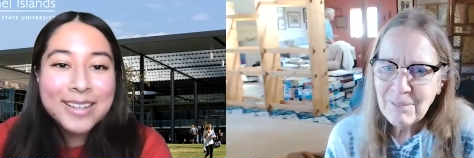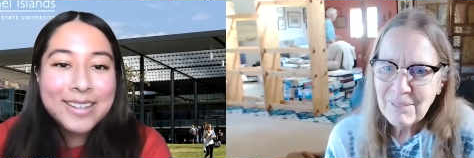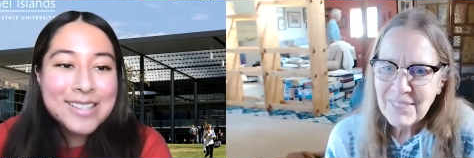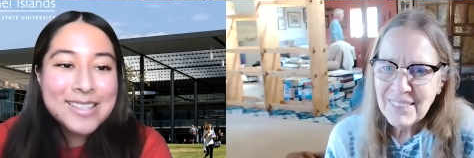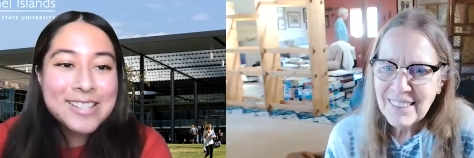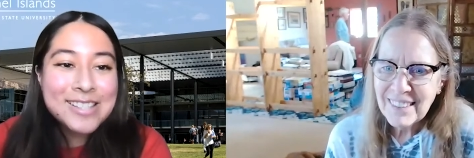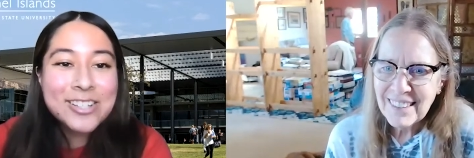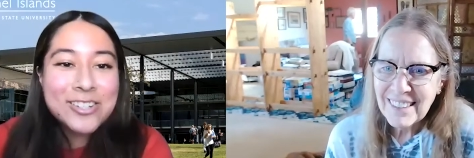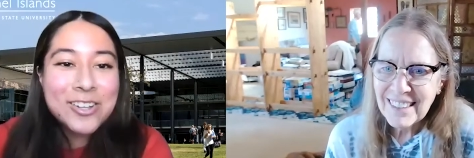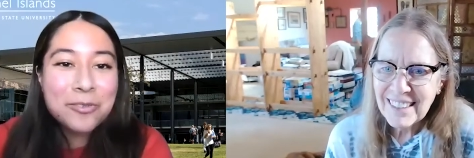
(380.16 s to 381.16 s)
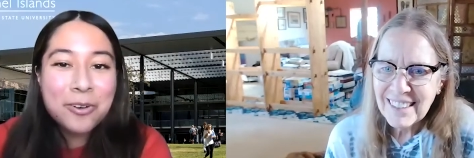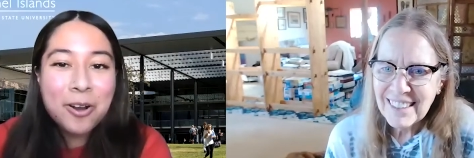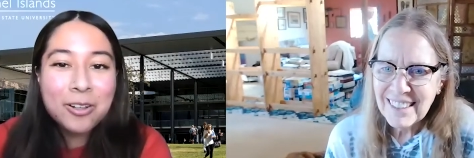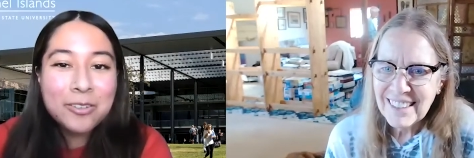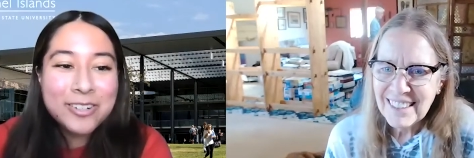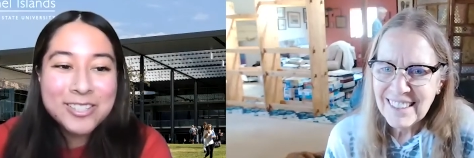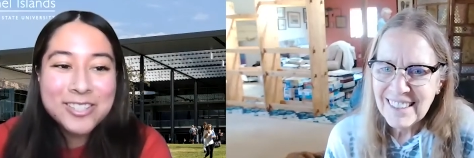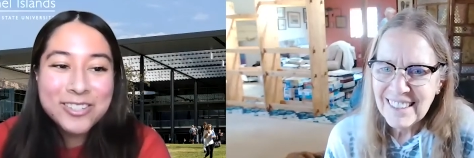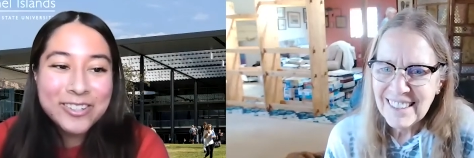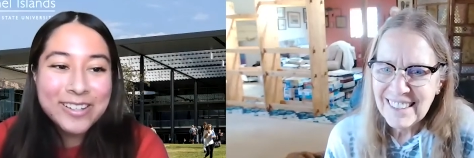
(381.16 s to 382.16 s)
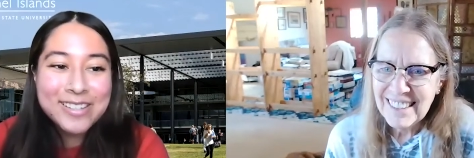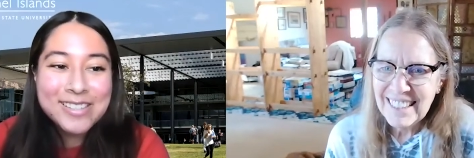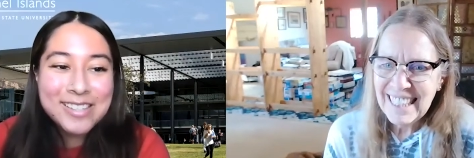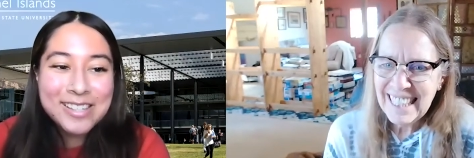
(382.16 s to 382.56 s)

Speaker 1: Yes, that's a good note for all of our students,